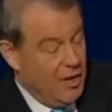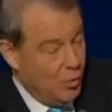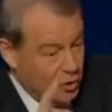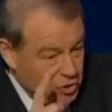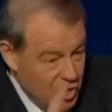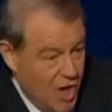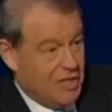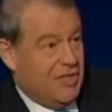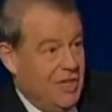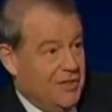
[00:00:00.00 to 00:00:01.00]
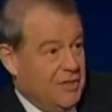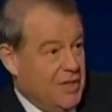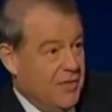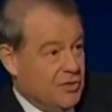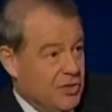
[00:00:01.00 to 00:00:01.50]
It will not cut the
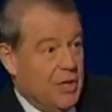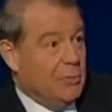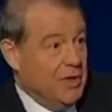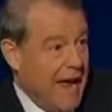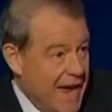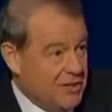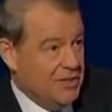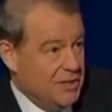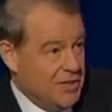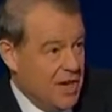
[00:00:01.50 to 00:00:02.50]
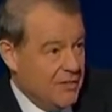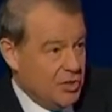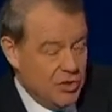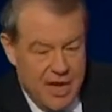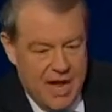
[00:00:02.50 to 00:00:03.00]
deficit. It will add to the
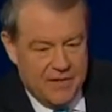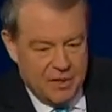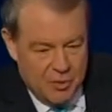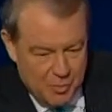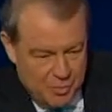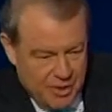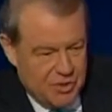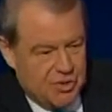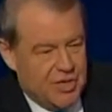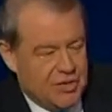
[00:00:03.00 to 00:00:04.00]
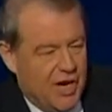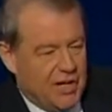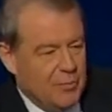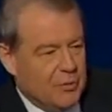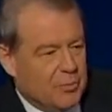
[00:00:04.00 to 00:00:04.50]
deficit. And there's the biggest
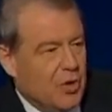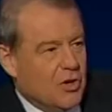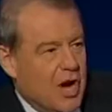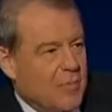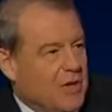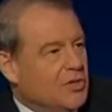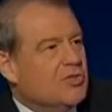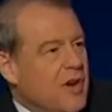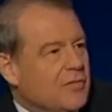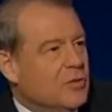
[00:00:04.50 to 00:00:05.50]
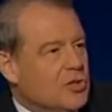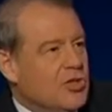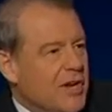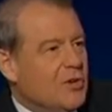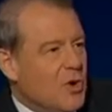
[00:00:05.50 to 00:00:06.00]
entitlement program in several
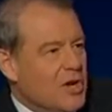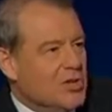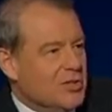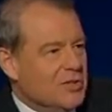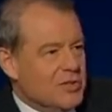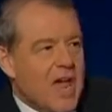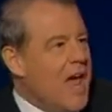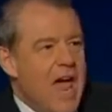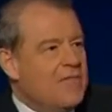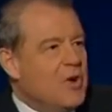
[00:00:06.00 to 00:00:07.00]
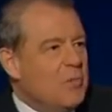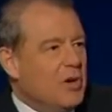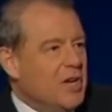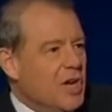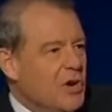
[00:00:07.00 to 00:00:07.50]
generations. Yeah.
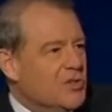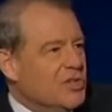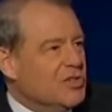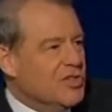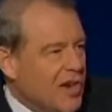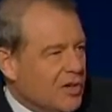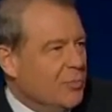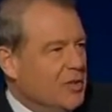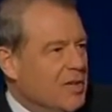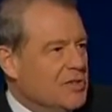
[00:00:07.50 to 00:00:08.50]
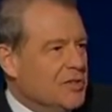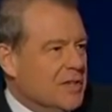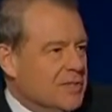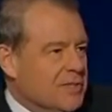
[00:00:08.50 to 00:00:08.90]
Everybody knows it's terrible legislation.